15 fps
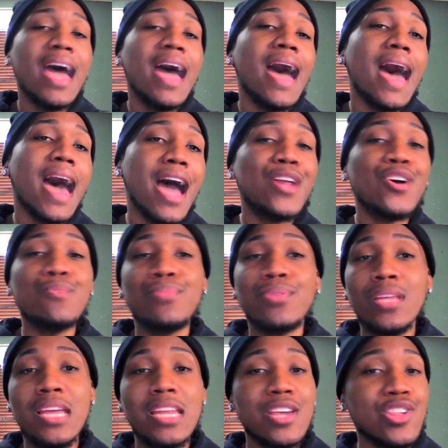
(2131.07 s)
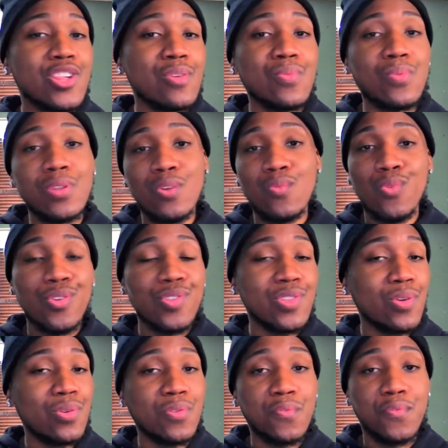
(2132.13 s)
I don't believe that she really wants
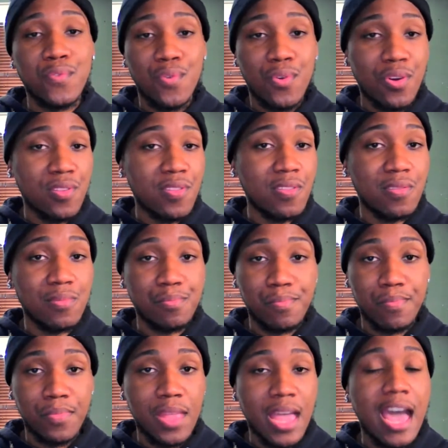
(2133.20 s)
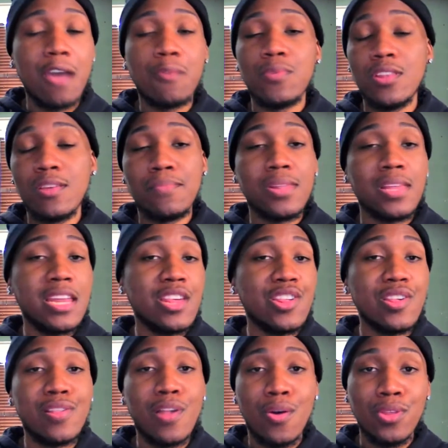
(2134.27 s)
no divorce. I really believe that
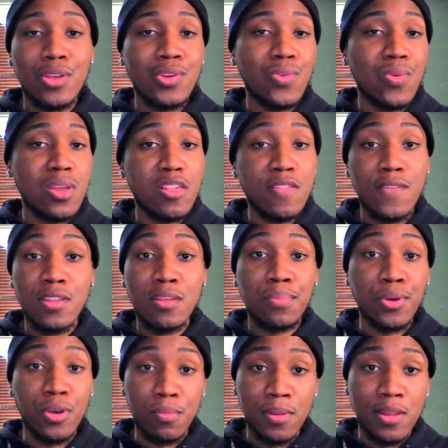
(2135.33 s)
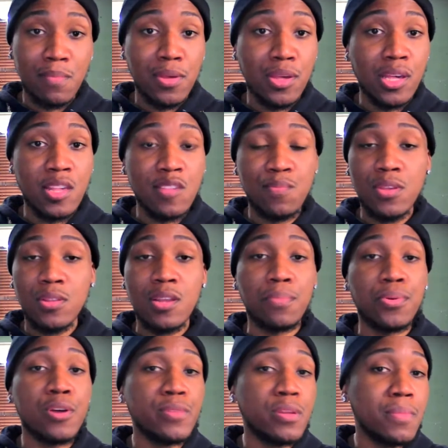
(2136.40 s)
she's only doing this for the public because the
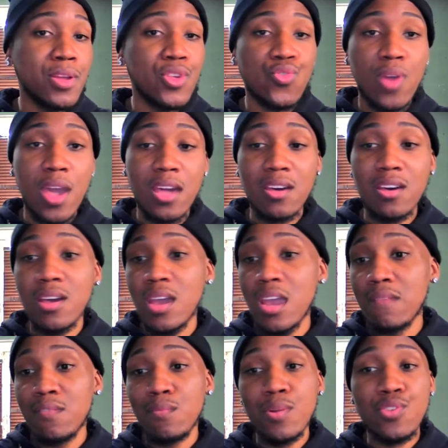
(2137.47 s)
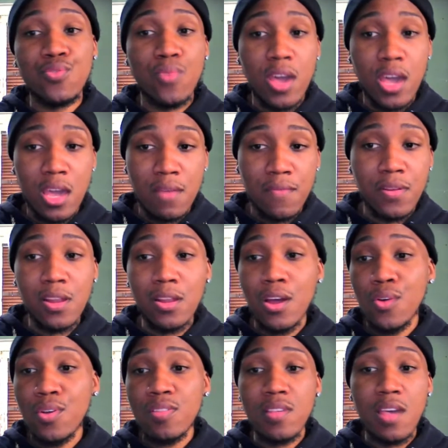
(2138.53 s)
public been dragging her every which way for the
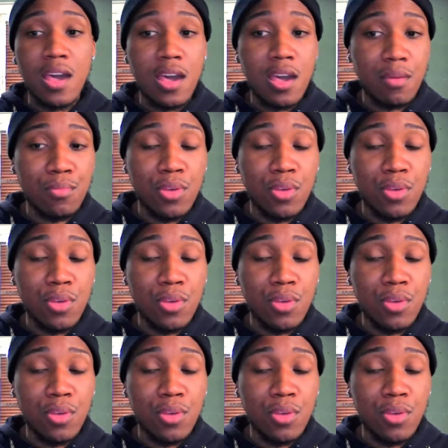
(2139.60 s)
longest time,